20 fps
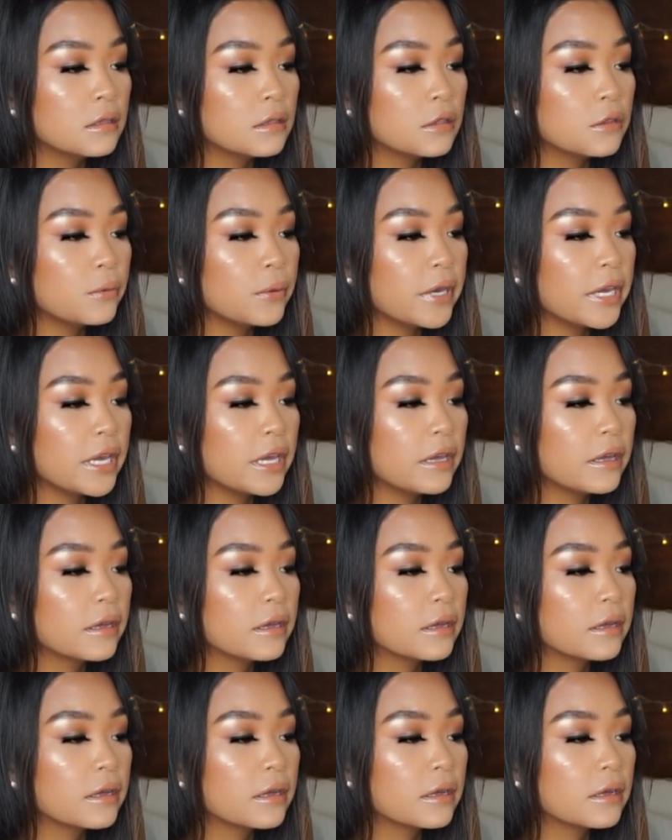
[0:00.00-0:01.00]
Louie?
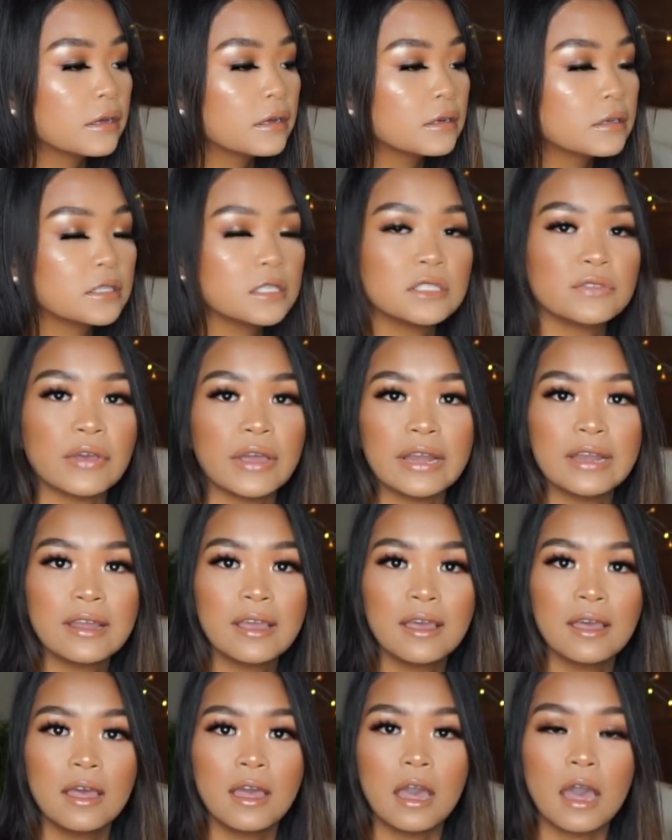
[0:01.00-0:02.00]
She's fine.
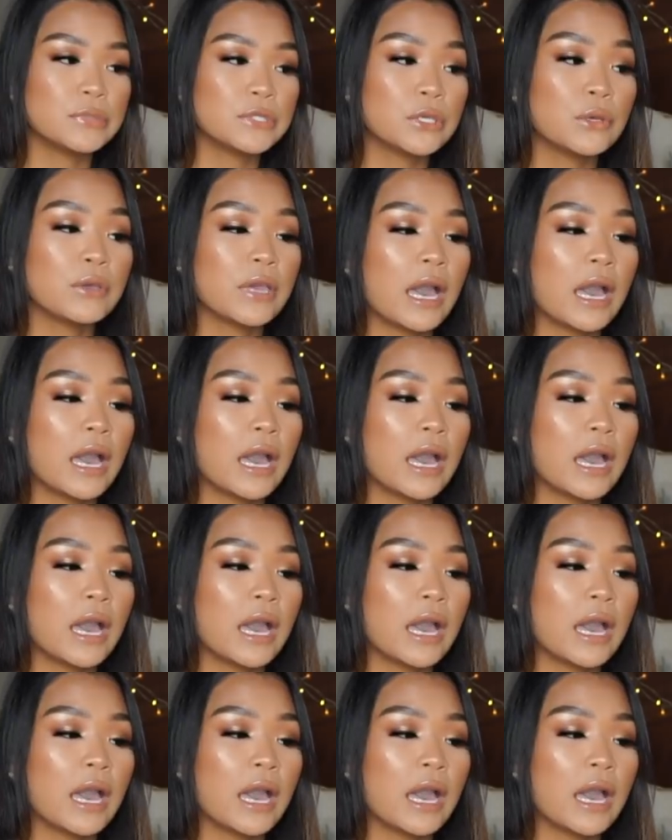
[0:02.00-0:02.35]
So